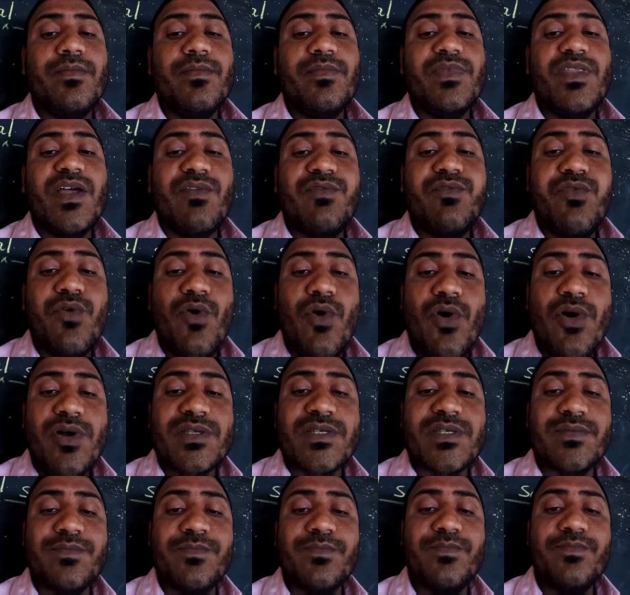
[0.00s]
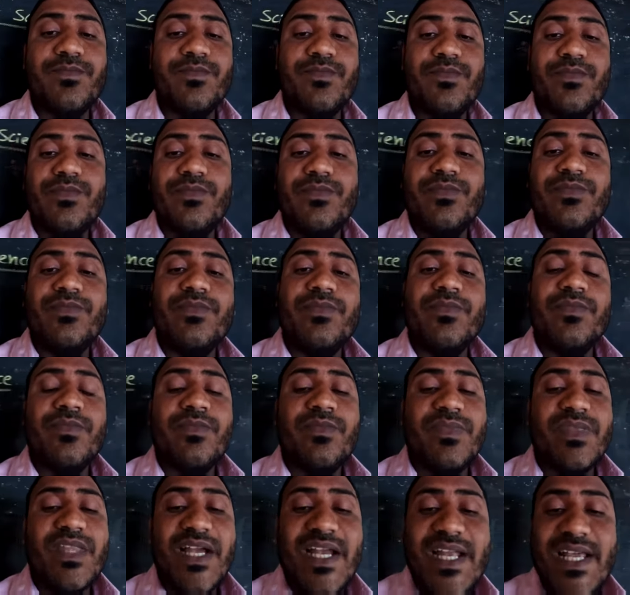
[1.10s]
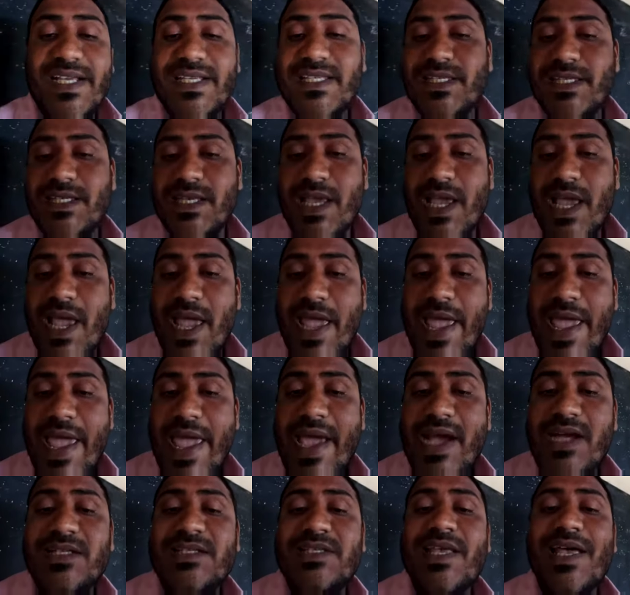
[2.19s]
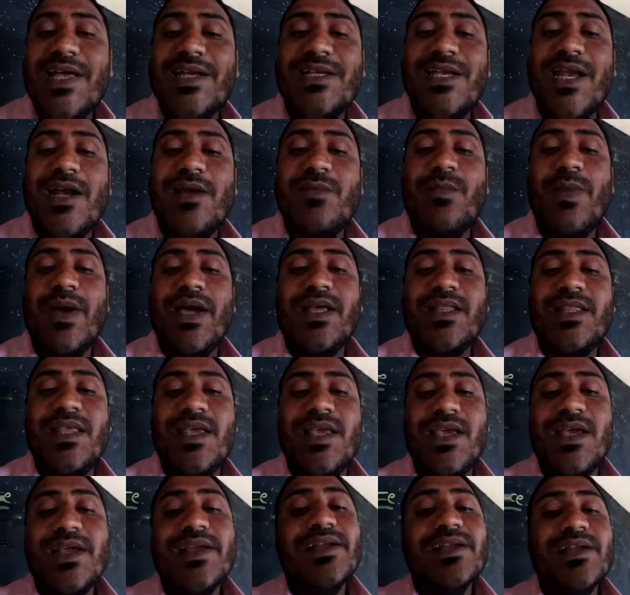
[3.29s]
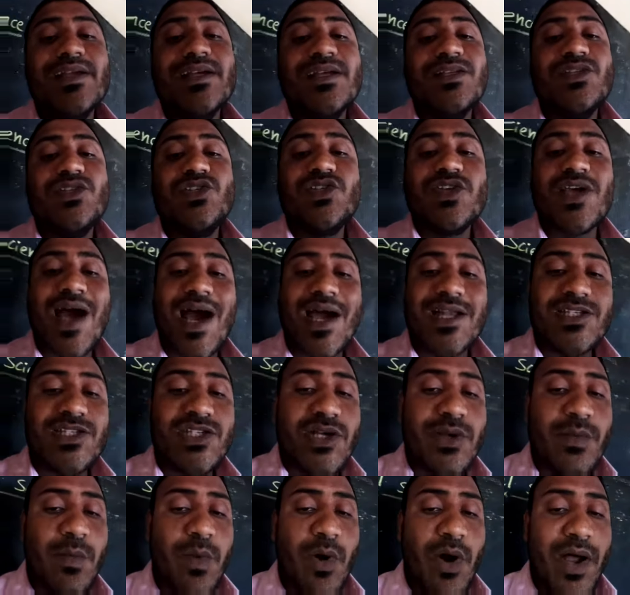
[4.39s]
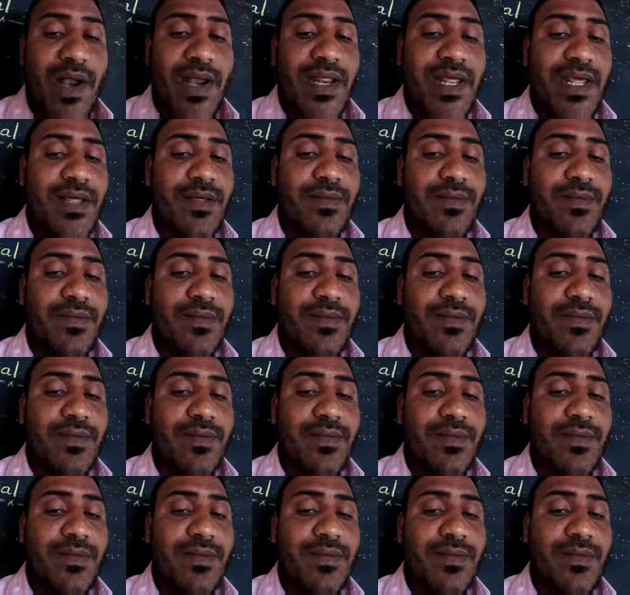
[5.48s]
The force that is exerted by the charged body